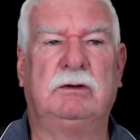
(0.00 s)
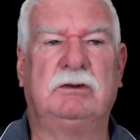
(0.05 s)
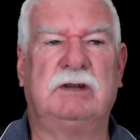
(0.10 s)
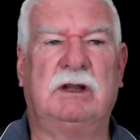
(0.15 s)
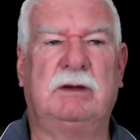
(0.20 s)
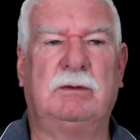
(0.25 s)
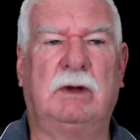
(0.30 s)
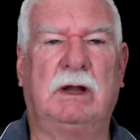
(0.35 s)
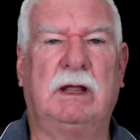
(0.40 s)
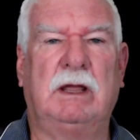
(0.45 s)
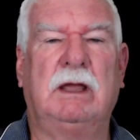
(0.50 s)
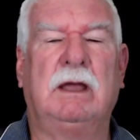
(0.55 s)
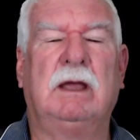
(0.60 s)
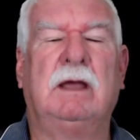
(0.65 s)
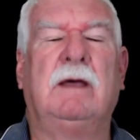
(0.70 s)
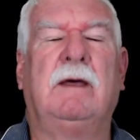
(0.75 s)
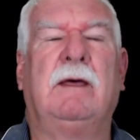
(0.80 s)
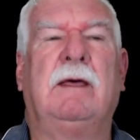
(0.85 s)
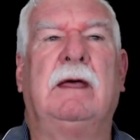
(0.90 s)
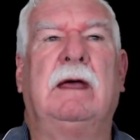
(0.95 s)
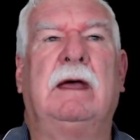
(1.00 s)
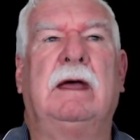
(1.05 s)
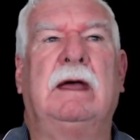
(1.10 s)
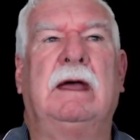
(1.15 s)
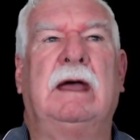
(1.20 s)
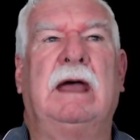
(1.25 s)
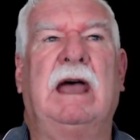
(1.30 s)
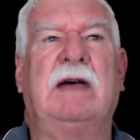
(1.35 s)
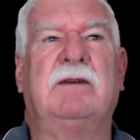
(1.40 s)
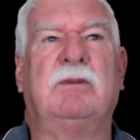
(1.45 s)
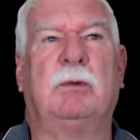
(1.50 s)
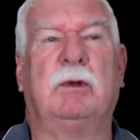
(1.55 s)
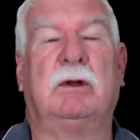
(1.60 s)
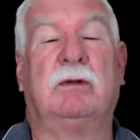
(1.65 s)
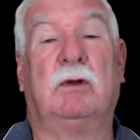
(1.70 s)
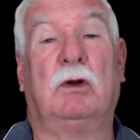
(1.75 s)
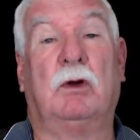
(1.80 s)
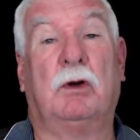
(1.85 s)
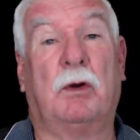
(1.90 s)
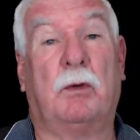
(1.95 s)
generally have a bit of
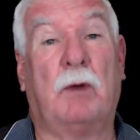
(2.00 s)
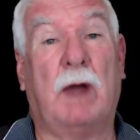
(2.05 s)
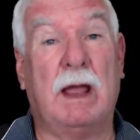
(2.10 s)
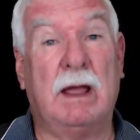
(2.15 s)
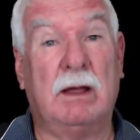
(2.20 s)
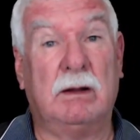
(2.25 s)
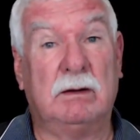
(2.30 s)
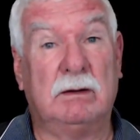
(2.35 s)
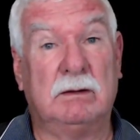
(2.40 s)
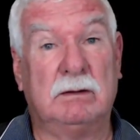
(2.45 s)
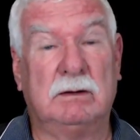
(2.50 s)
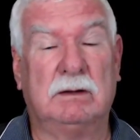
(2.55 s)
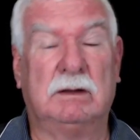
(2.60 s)
a look around,